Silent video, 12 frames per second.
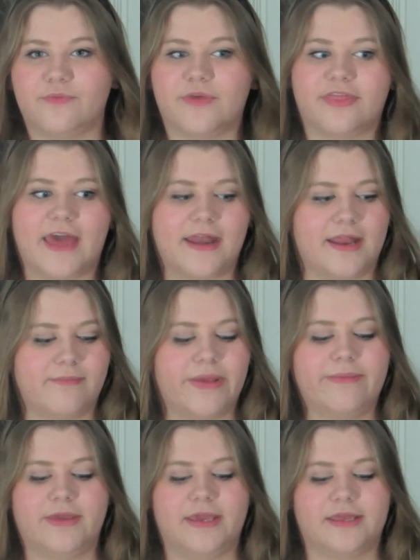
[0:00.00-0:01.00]
with that, and
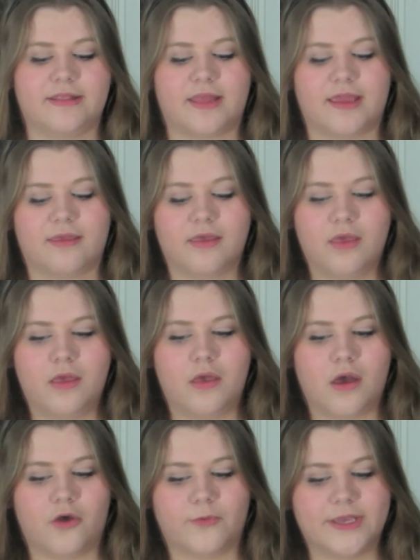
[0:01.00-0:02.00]
maybe in like
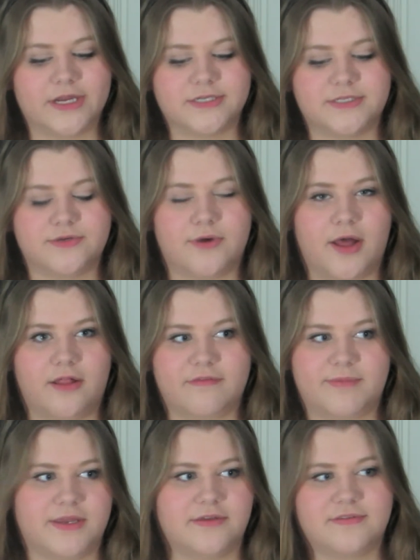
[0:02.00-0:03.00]
a week or two I'll have
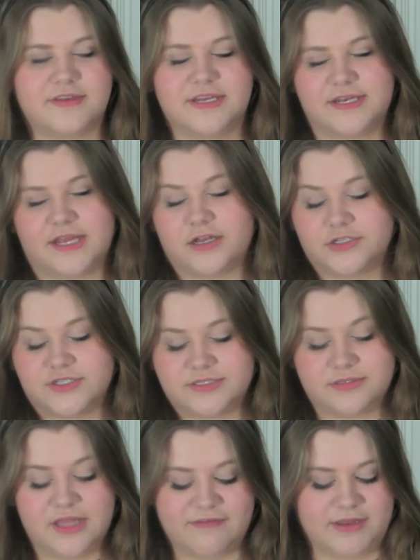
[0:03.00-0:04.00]
been using it and I'll
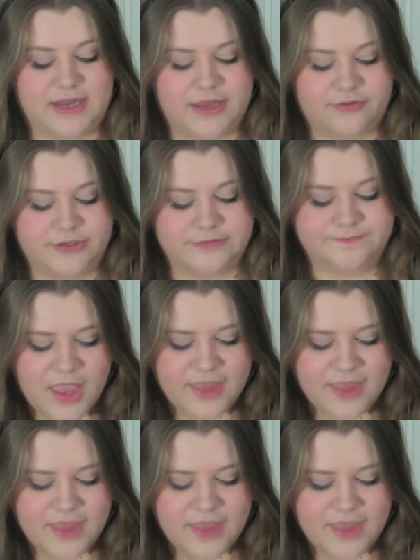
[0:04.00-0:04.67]
just love it. I don't know.